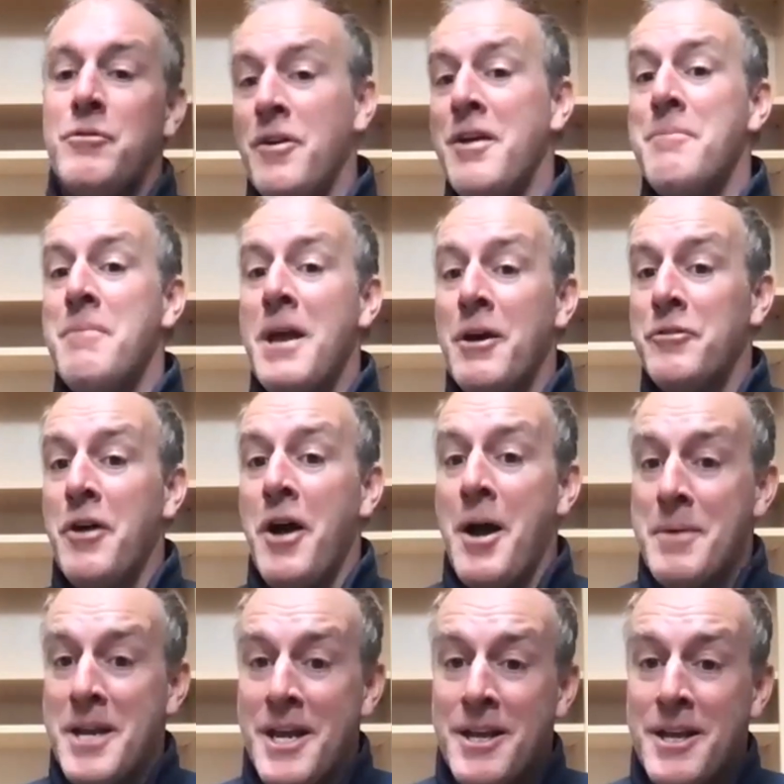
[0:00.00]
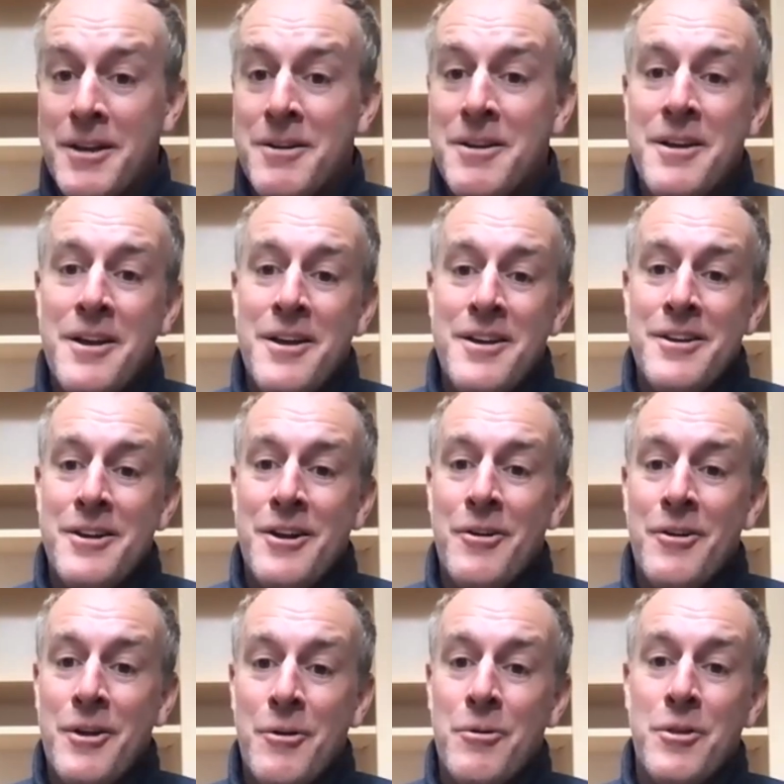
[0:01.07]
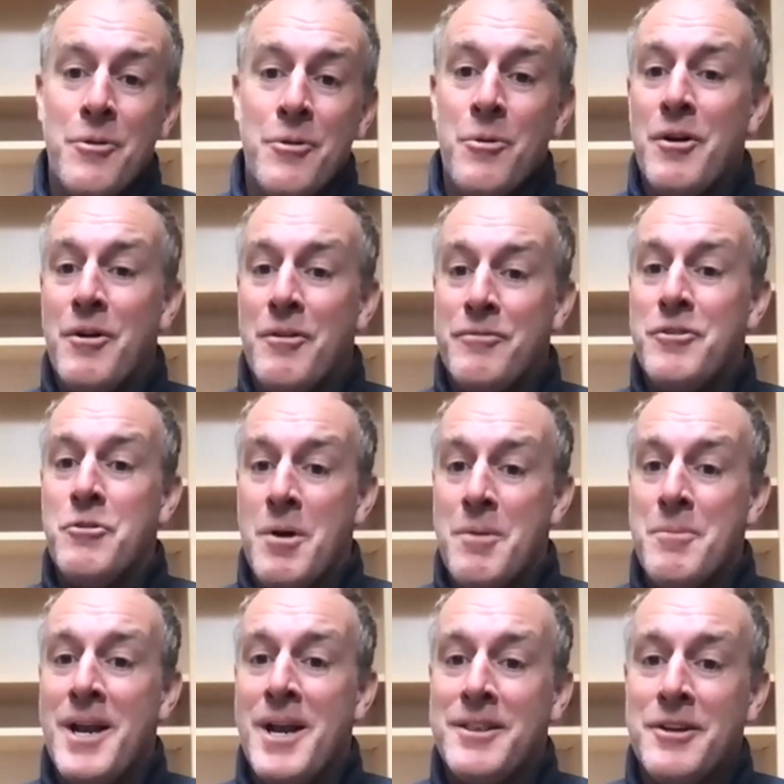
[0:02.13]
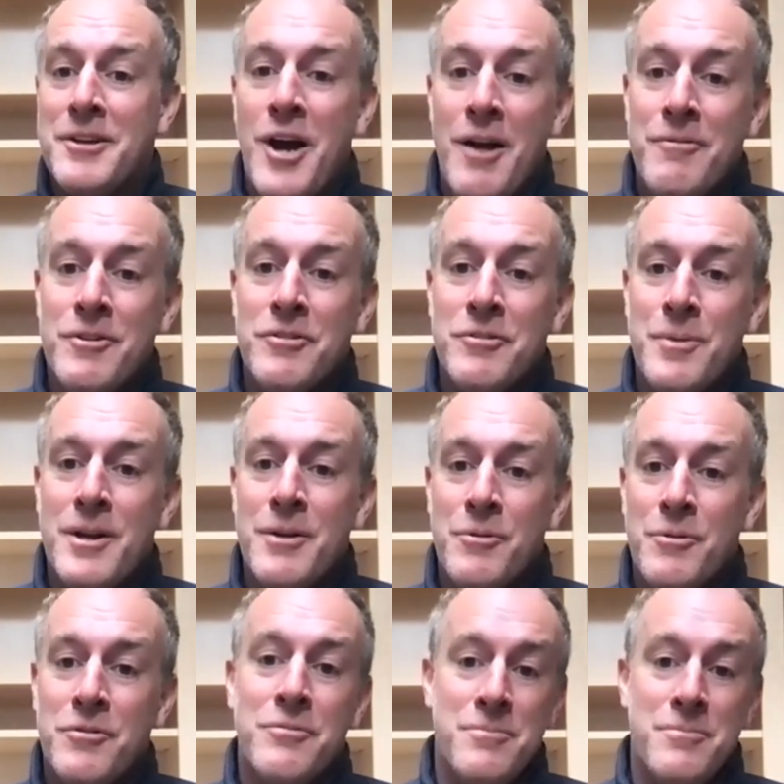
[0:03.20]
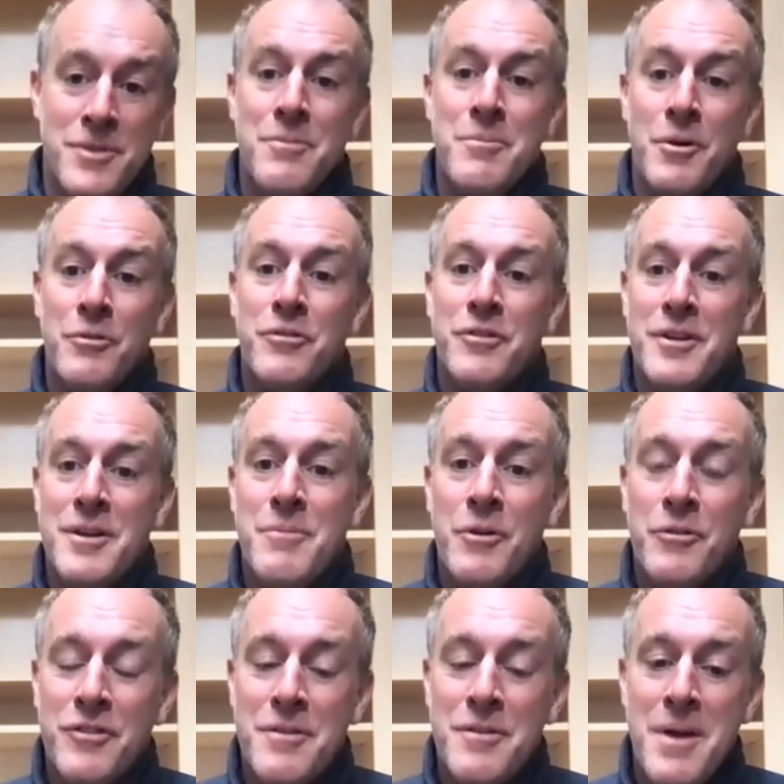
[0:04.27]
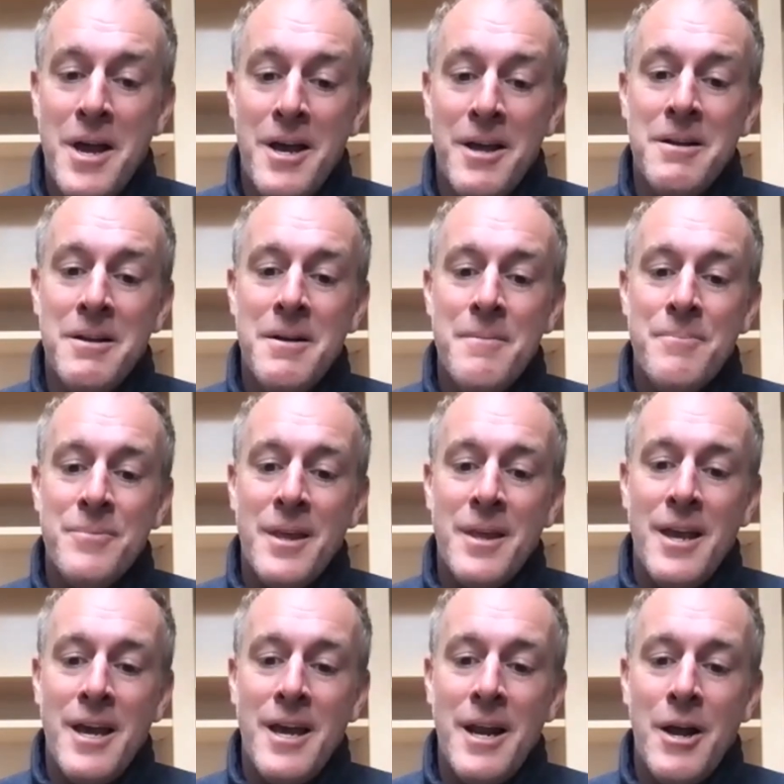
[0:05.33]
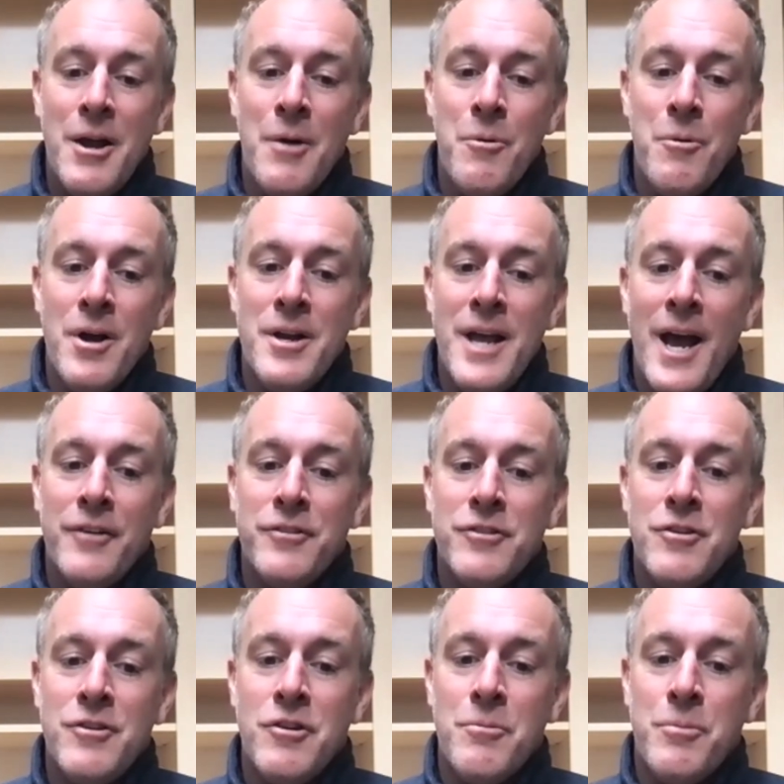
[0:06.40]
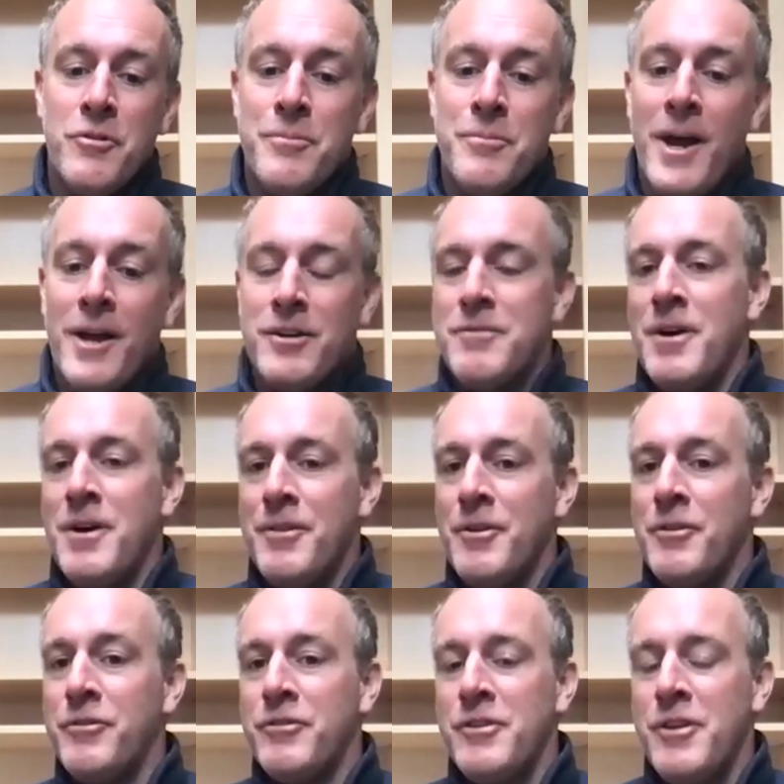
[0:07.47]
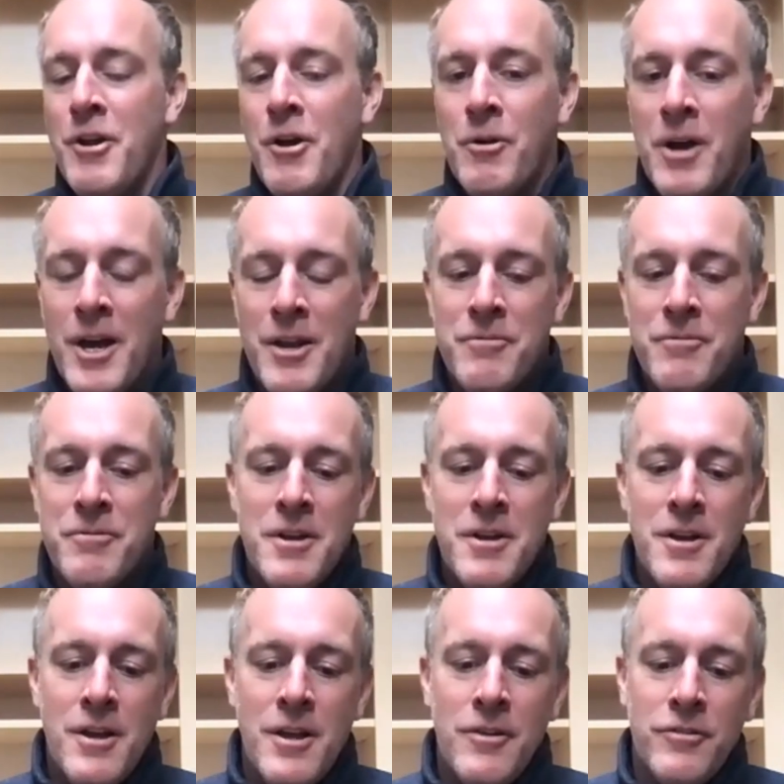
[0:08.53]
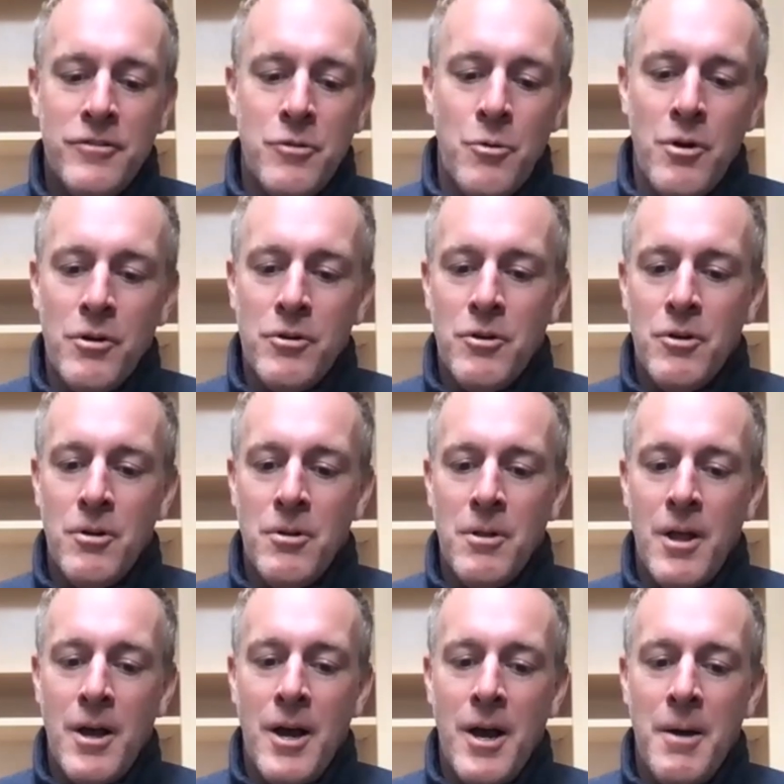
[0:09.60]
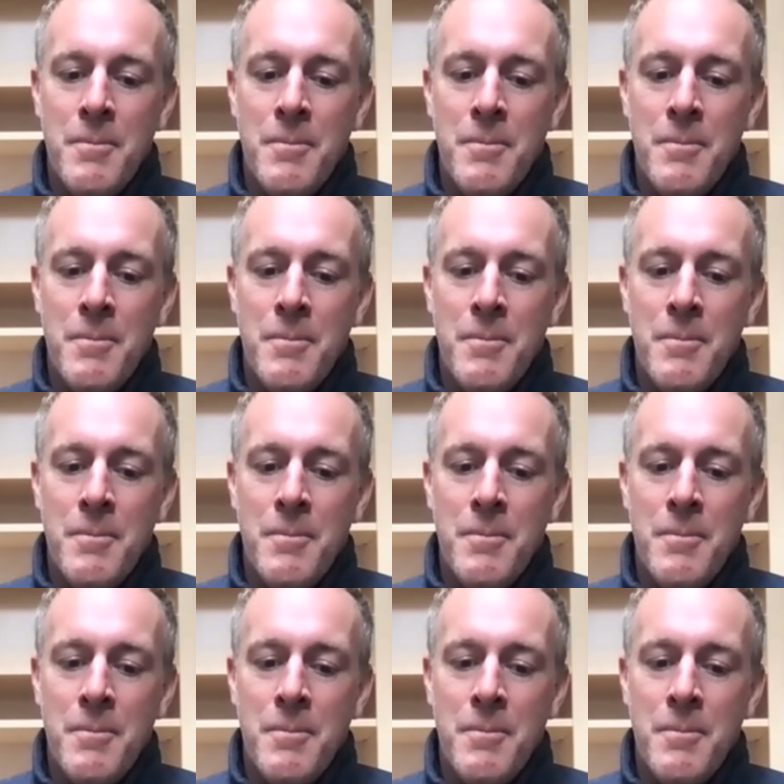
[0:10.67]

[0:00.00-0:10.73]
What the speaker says: was very male dominated. You know, there were a few women at the conference, but it was, you know, mostly men. And I wanted to ask you your perspective on this, you know, kind of historical